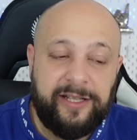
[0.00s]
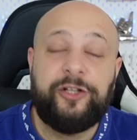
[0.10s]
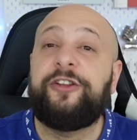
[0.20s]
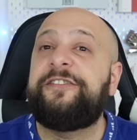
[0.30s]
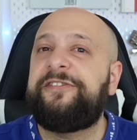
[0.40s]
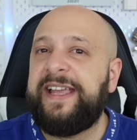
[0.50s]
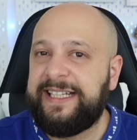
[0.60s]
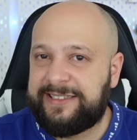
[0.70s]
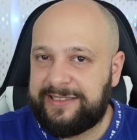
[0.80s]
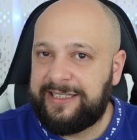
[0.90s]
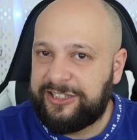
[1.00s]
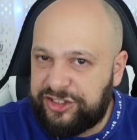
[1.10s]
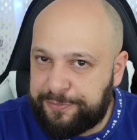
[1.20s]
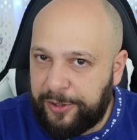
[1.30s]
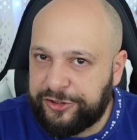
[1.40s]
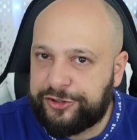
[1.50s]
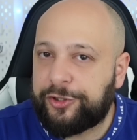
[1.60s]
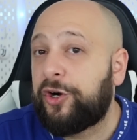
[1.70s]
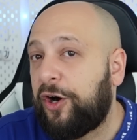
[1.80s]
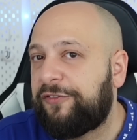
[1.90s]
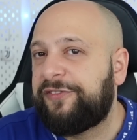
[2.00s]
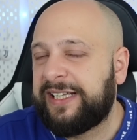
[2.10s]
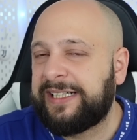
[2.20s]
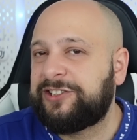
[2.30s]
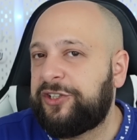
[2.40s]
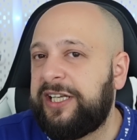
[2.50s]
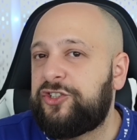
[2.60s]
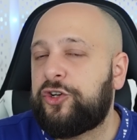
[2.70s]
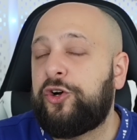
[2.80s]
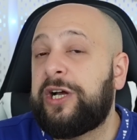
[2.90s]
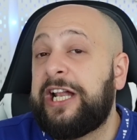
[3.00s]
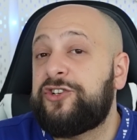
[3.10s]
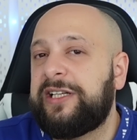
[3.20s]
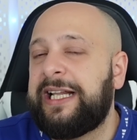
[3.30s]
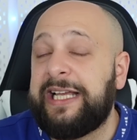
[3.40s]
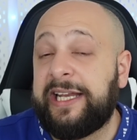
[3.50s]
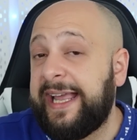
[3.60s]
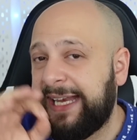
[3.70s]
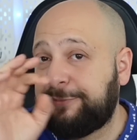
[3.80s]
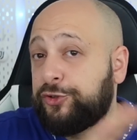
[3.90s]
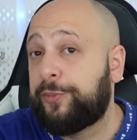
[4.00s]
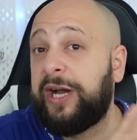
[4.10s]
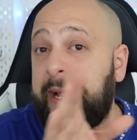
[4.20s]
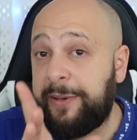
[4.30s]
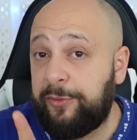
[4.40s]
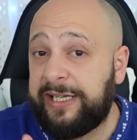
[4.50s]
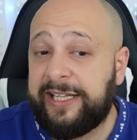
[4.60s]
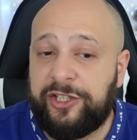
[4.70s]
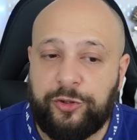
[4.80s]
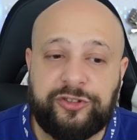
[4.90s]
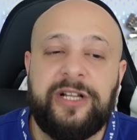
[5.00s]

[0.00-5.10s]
the face sponsor of Federazione Gioco Calcio Italiana, and I'm super happy with that news.